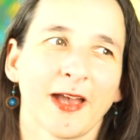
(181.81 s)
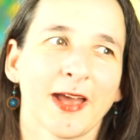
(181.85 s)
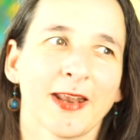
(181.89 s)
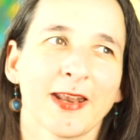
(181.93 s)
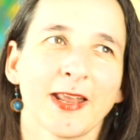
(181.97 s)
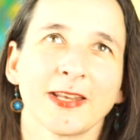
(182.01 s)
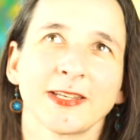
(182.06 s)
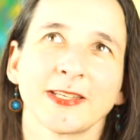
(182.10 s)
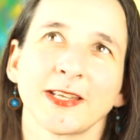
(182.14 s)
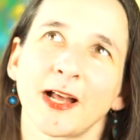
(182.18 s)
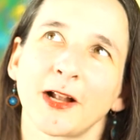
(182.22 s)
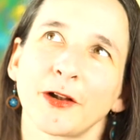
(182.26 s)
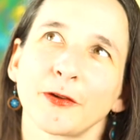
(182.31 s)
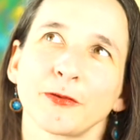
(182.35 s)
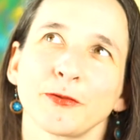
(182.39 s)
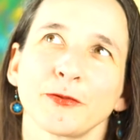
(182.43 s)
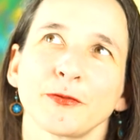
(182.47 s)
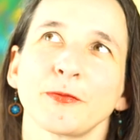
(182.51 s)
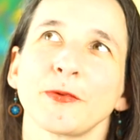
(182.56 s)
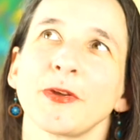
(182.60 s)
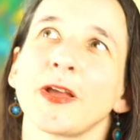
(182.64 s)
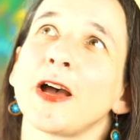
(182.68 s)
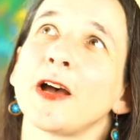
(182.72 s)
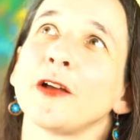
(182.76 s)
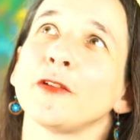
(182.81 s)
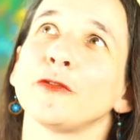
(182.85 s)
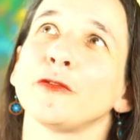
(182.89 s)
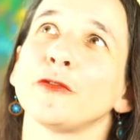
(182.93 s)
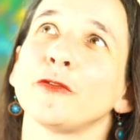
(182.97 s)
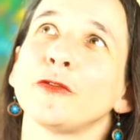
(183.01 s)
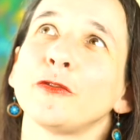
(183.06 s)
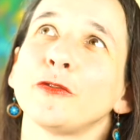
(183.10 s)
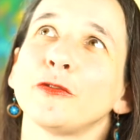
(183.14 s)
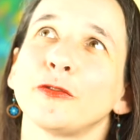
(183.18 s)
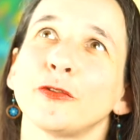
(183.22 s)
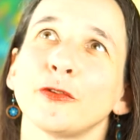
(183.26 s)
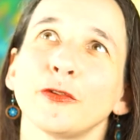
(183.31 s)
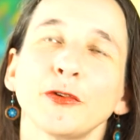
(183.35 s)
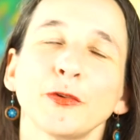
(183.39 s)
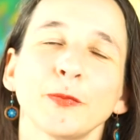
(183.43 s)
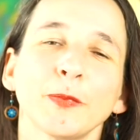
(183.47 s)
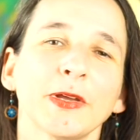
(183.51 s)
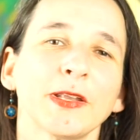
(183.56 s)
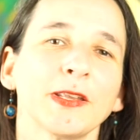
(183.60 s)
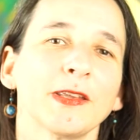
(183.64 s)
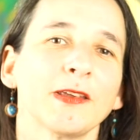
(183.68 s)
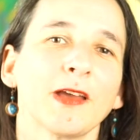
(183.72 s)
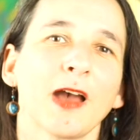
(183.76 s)
And I tell you, we had so
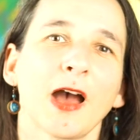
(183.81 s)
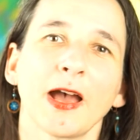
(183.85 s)
many